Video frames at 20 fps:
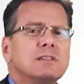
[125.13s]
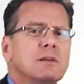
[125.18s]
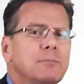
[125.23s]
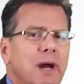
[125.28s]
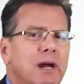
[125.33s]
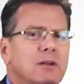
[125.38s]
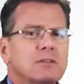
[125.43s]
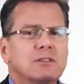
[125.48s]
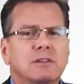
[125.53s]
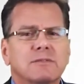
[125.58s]

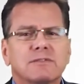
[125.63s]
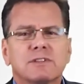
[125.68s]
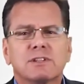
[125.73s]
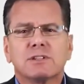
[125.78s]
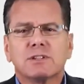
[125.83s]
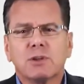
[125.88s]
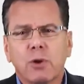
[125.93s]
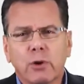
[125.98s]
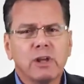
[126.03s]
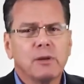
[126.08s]
amounts of
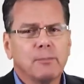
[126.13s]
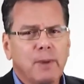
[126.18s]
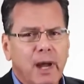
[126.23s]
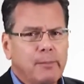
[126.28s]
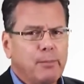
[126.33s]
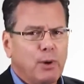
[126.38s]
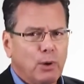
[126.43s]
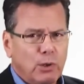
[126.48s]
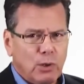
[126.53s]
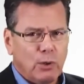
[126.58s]
sodium
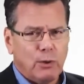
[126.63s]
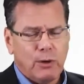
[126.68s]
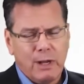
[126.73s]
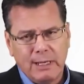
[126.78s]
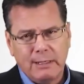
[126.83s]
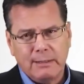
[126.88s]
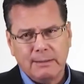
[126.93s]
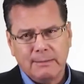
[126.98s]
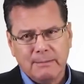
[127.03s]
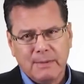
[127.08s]

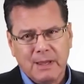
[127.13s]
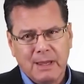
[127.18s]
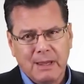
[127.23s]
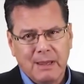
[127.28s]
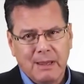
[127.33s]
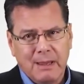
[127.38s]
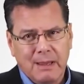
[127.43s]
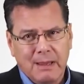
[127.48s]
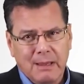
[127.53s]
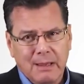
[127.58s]
hypochlorite?
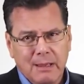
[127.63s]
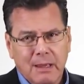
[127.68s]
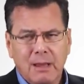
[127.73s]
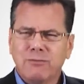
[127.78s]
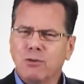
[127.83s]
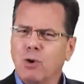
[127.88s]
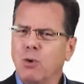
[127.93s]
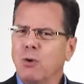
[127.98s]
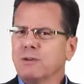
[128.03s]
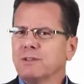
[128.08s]
Of
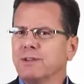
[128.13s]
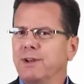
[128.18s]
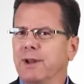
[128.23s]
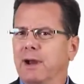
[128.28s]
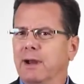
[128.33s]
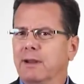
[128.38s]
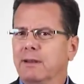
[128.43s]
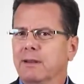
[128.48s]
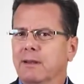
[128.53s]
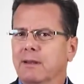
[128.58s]
course
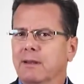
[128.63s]
not.